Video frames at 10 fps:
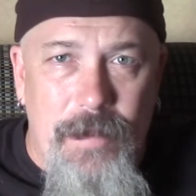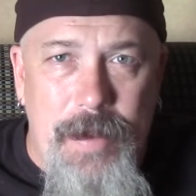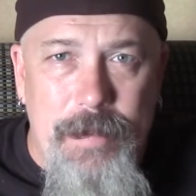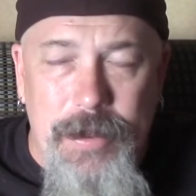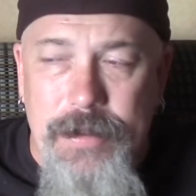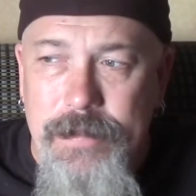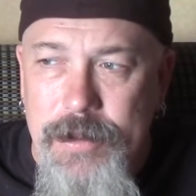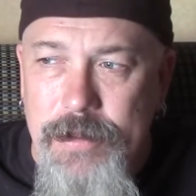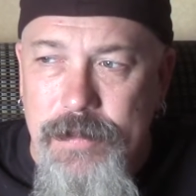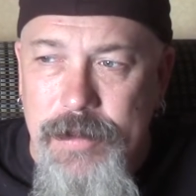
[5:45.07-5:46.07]
People
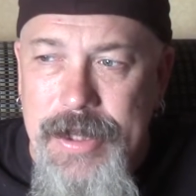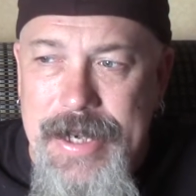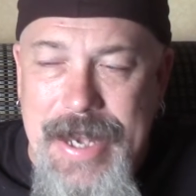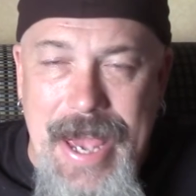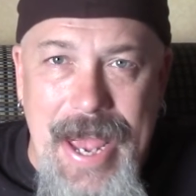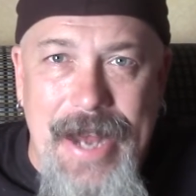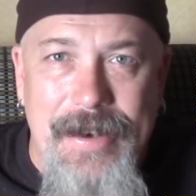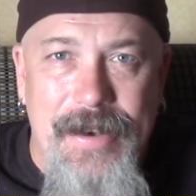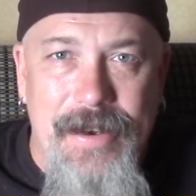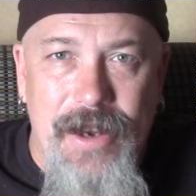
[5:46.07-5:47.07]
who really can't
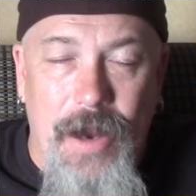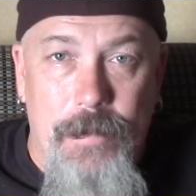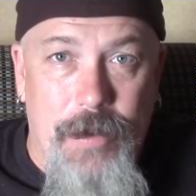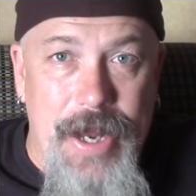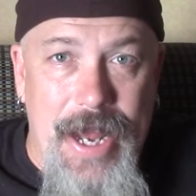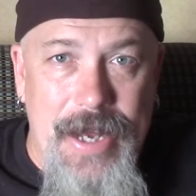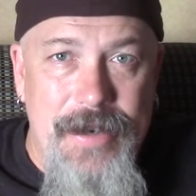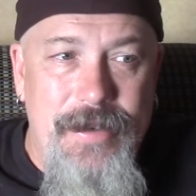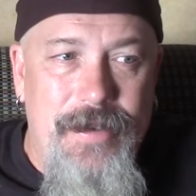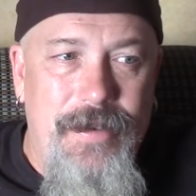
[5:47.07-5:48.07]

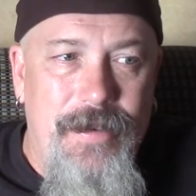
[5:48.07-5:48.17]
comprehend